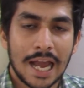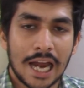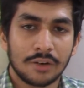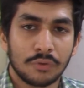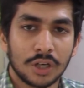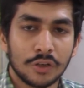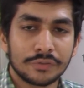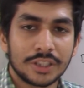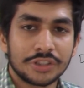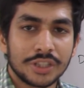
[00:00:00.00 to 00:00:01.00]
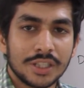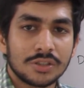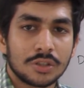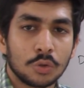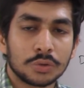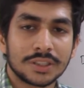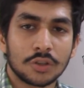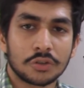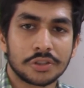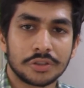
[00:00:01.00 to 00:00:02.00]
and one of the chains loses
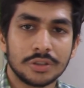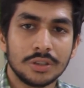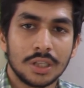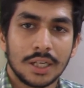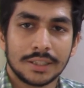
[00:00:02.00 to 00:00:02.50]
oxygen,